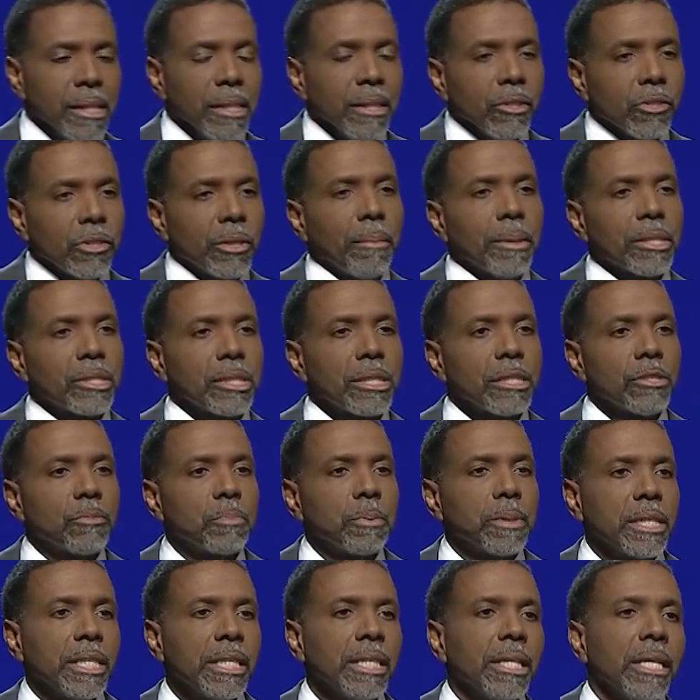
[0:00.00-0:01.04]
Somebody says,
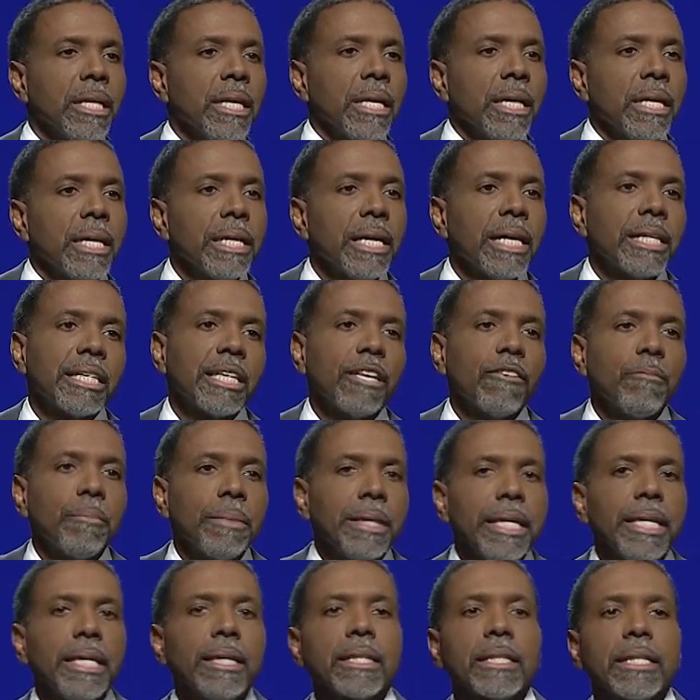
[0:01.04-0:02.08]
but he, he hadn't given me
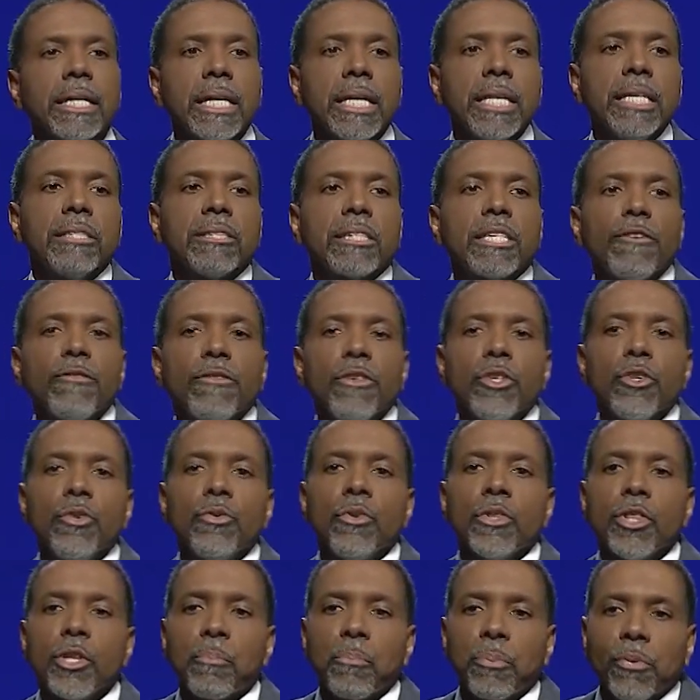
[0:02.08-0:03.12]
healing. He's given
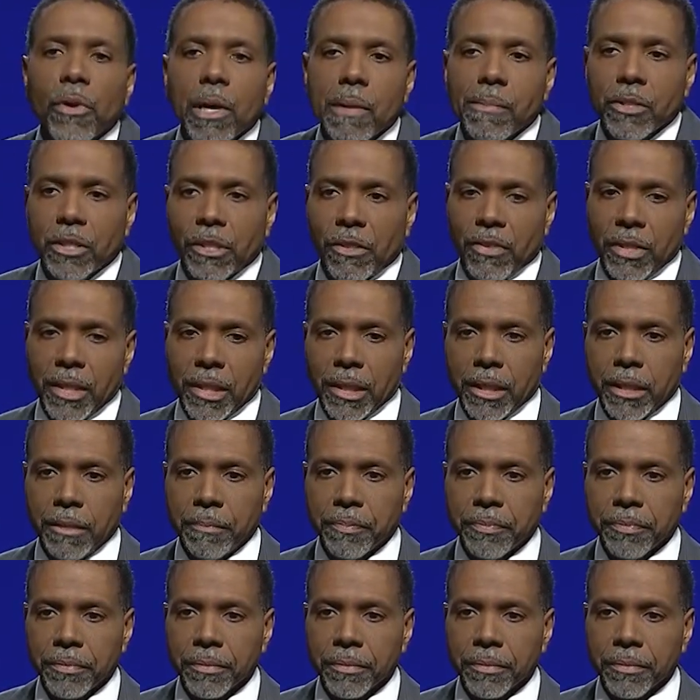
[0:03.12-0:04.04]
you the promise of healing.